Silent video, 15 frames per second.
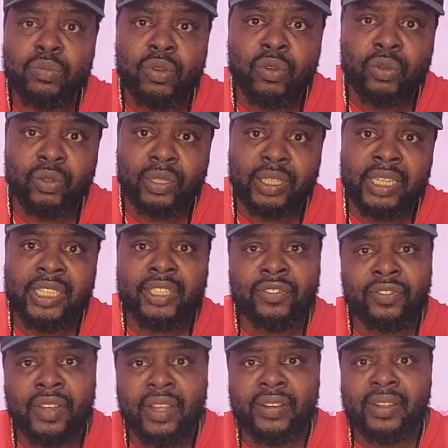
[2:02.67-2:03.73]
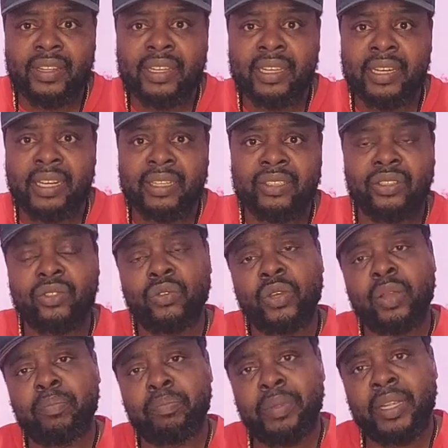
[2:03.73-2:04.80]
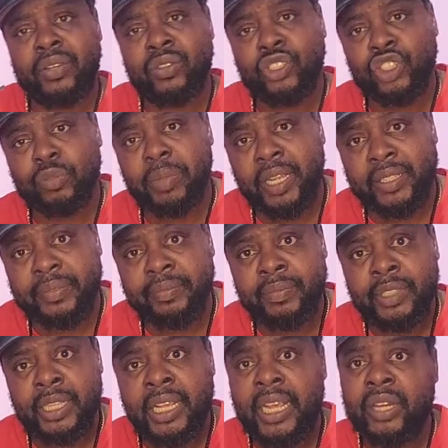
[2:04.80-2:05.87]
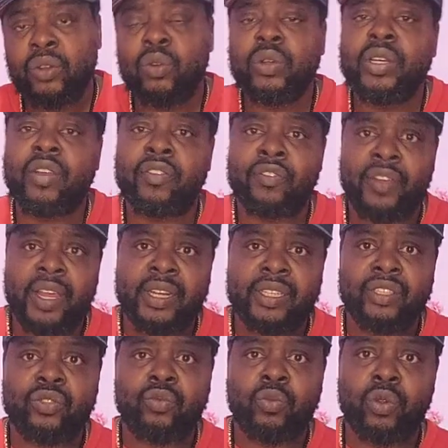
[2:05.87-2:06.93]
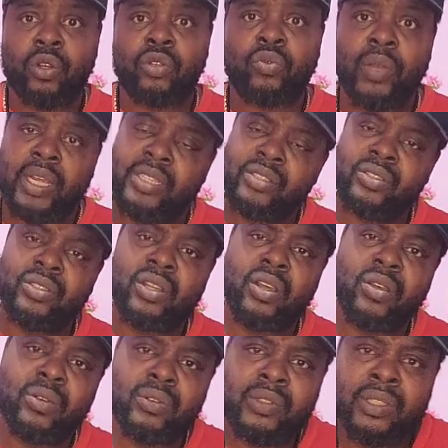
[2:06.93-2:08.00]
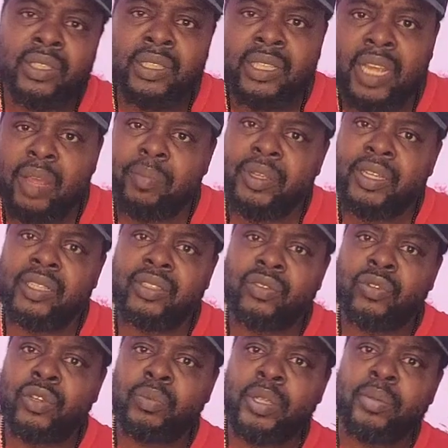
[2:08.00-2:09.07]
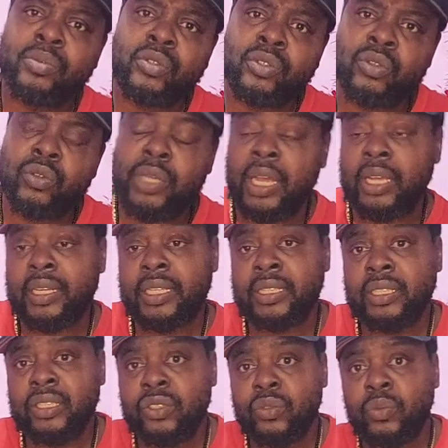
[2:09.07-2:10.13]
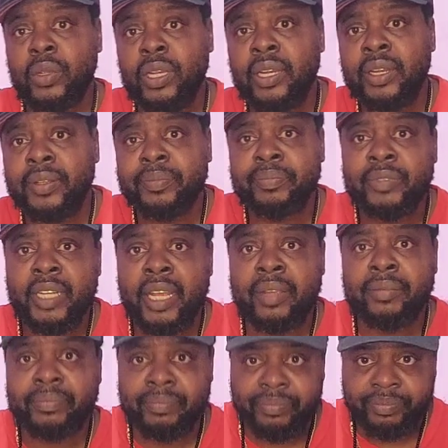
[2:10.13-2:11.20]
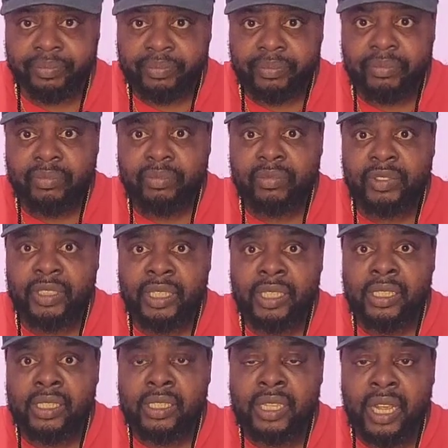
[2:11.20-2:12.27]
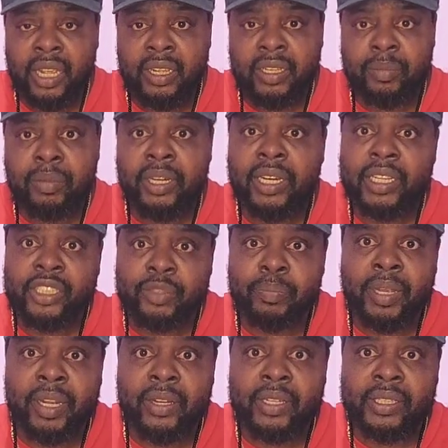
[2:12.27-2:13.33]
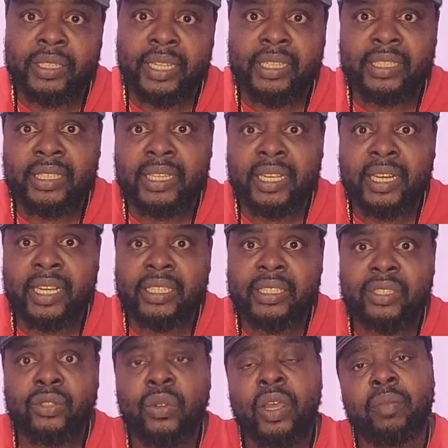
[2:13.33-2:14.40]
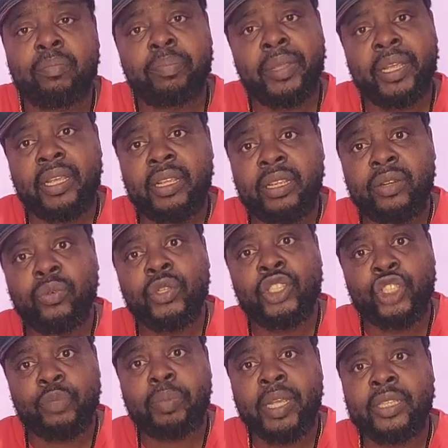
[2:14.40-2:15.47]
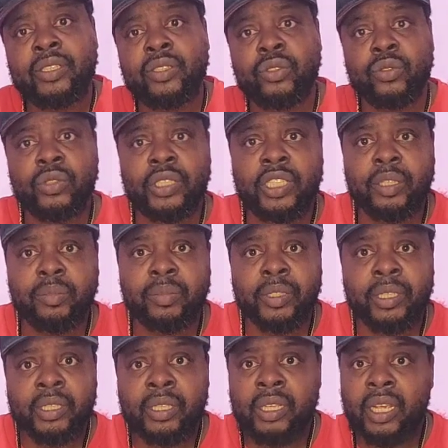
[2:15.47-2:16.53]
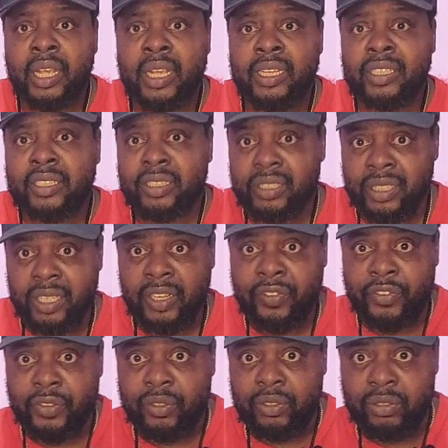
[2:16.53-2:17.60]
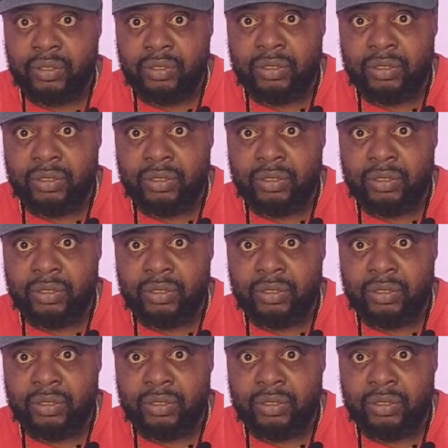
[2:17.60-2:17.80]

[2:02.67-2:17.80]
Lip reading: mourn. His father can actually go and pay respect. And all the fans worldwide, you know, I mean, you'll be able to know that this is where Imole is buried. Then they can actually go and pay respect to him. And if you